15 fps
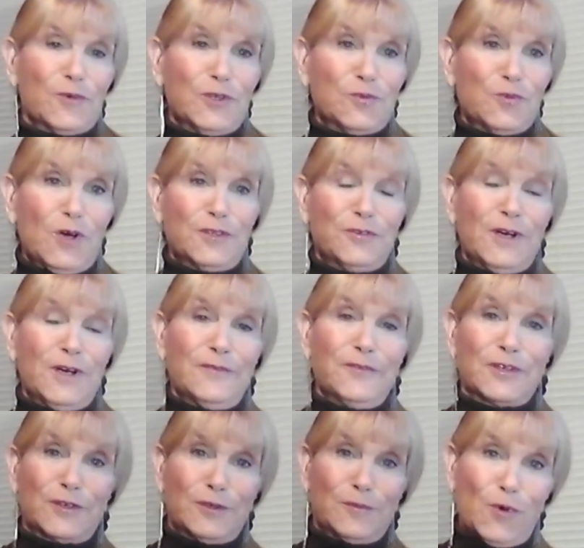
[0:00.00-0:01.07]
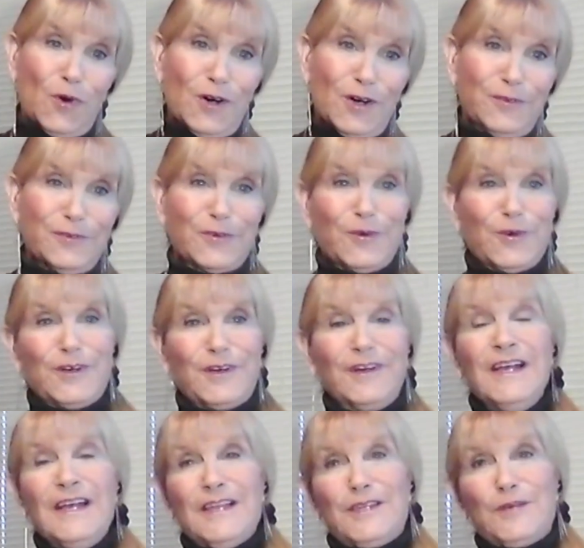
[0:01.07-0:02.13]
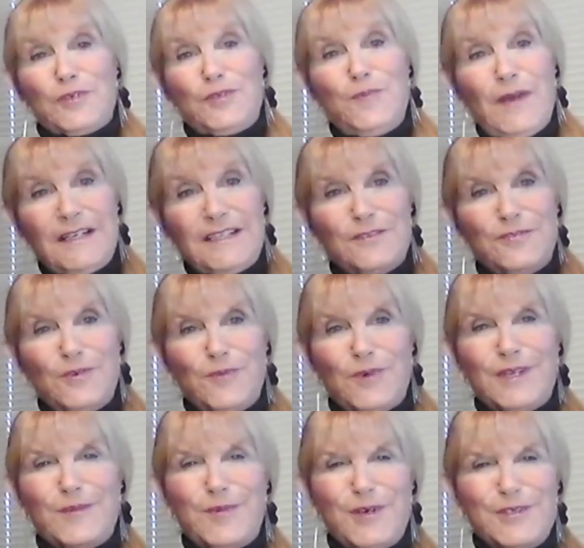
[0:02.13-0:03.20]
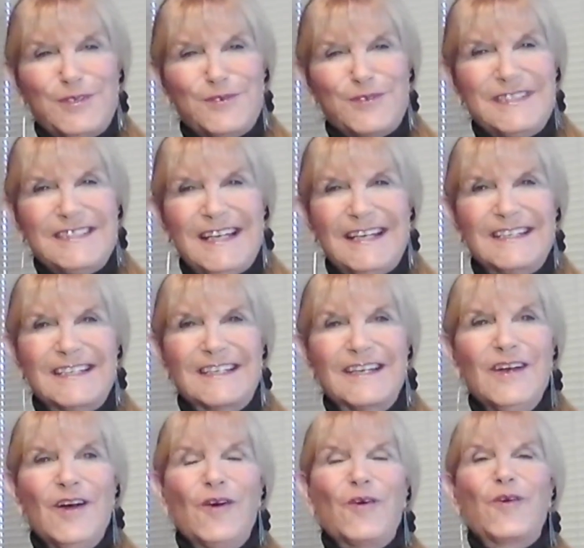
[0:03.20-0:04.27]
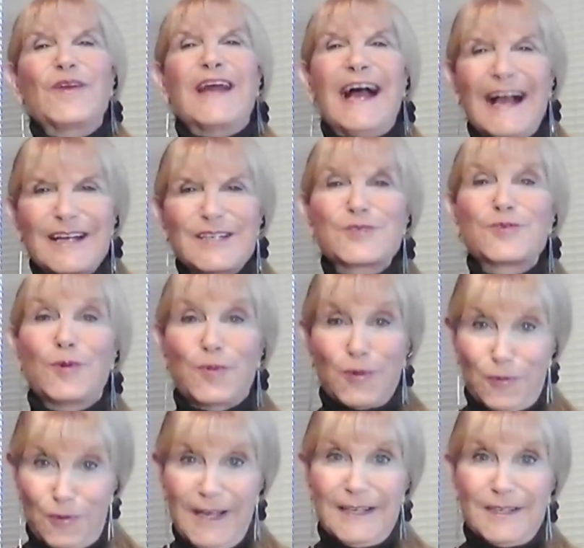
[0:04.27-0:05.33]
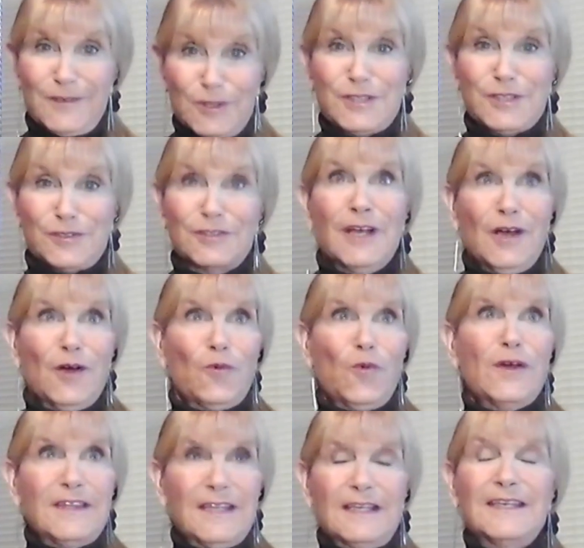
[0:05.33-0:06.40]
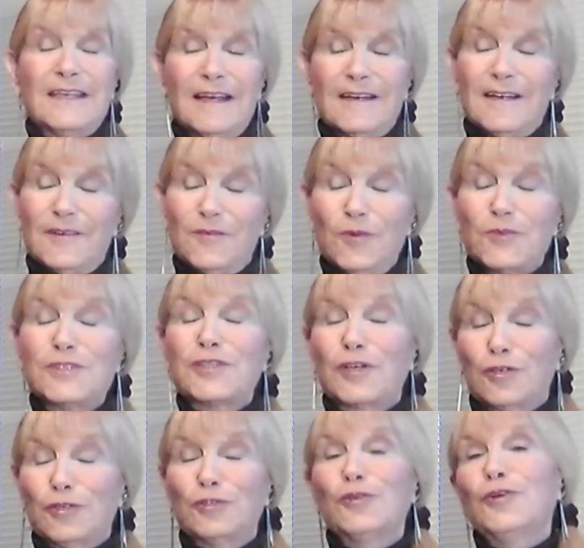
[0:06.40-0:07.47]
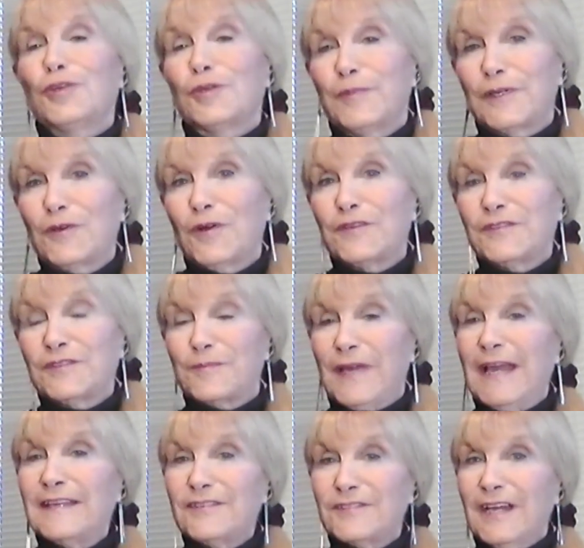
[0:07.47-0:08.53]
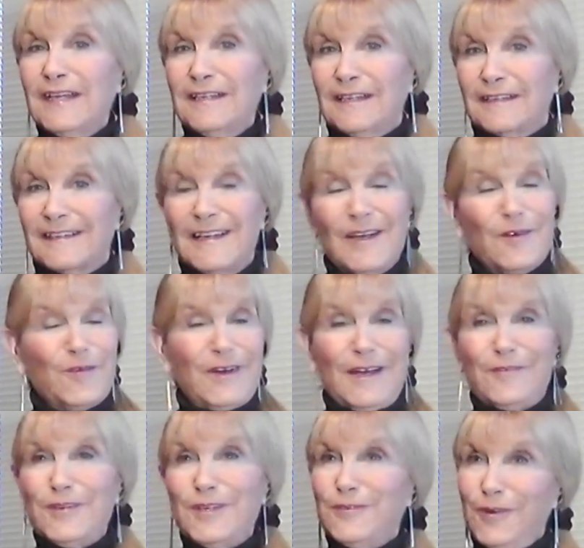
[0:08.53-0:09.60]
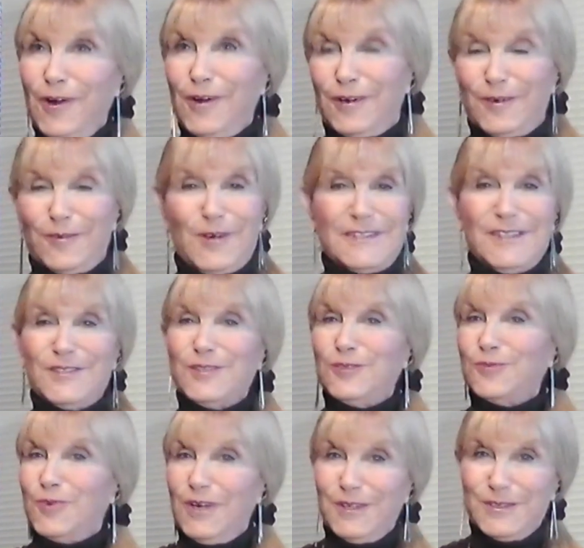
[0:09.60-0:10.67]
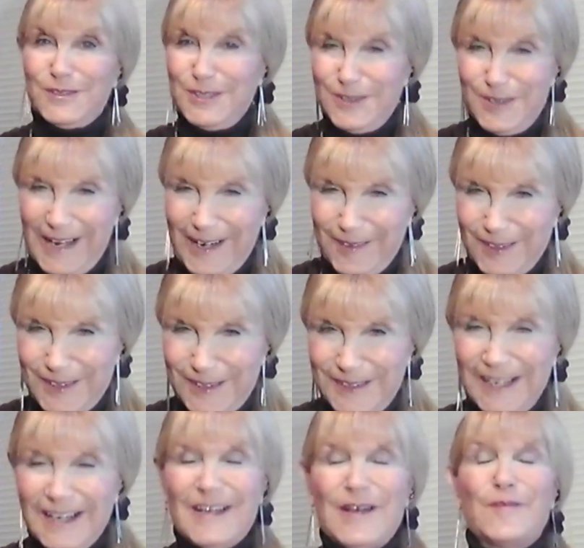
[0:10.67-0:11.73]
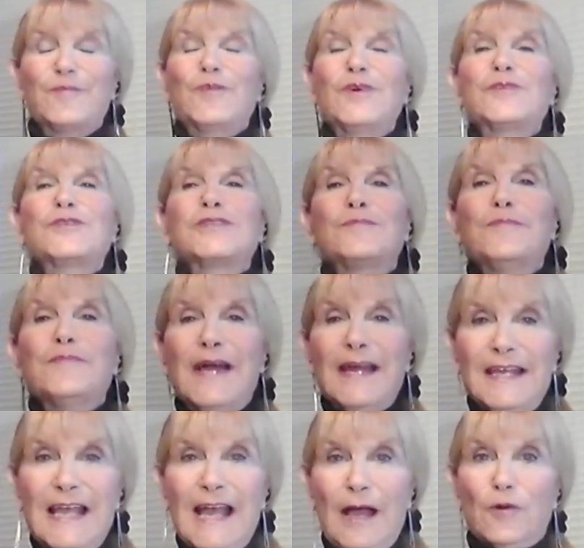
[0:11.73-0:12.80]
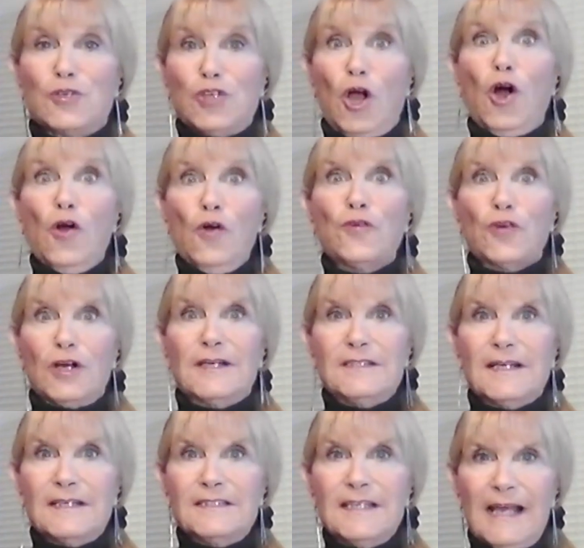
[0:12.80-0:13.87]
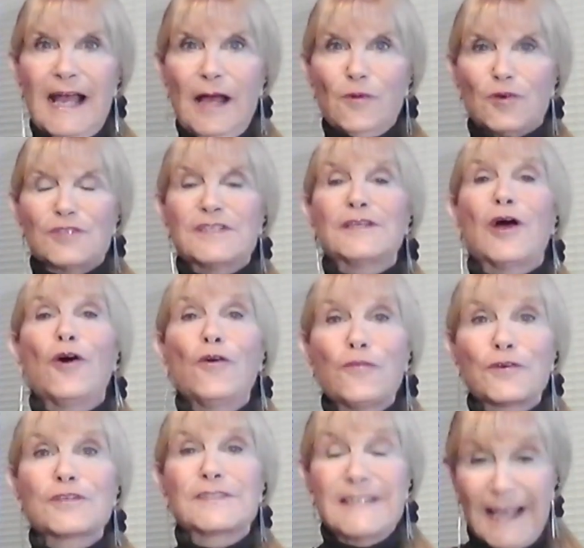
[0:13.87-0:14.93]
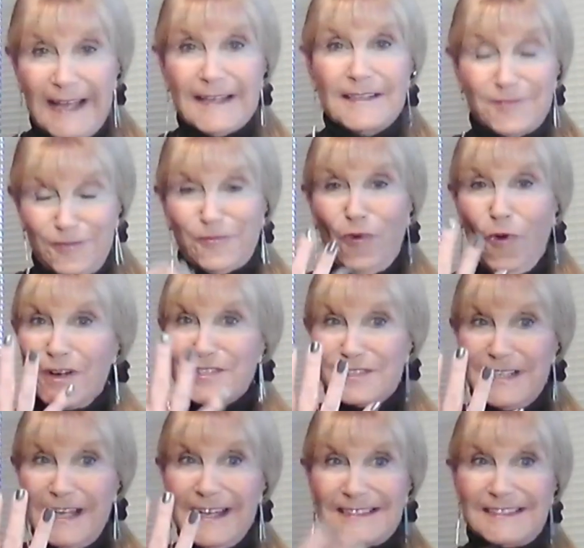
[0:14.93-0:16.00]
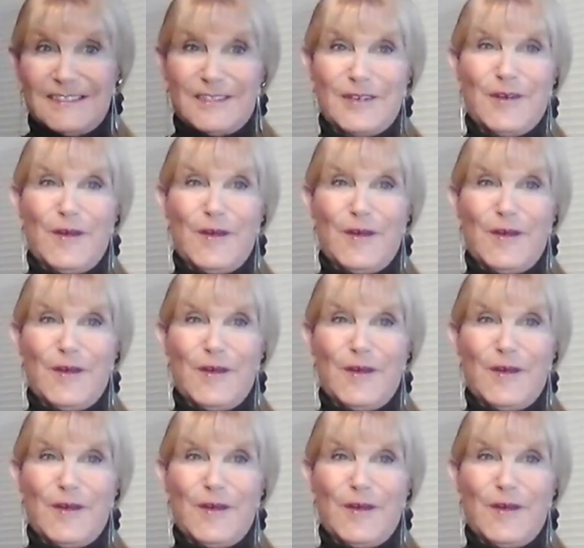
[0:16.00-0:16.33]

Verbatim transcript: was one craft that could morph or the perspective from where the person was standing or an actual parade, which is what the uh, what was concluded because the mass sighting, whatever you've heard, wasn't just one or two hours. it was many hours, over a dozen hours in over ten four four states.